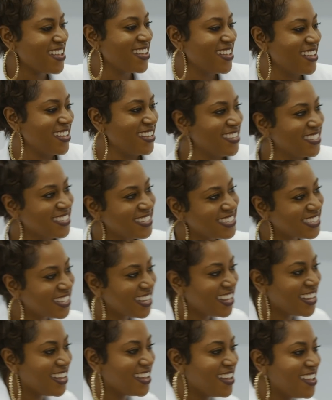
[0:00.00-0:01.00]
Not to be
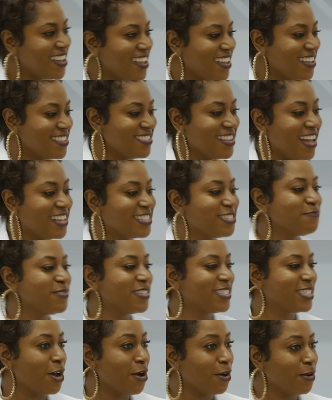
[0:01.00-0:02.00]
sold. Not to be
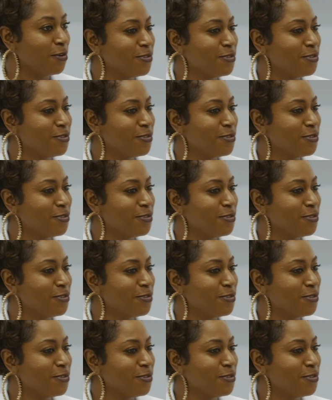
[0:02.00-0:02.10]
sold.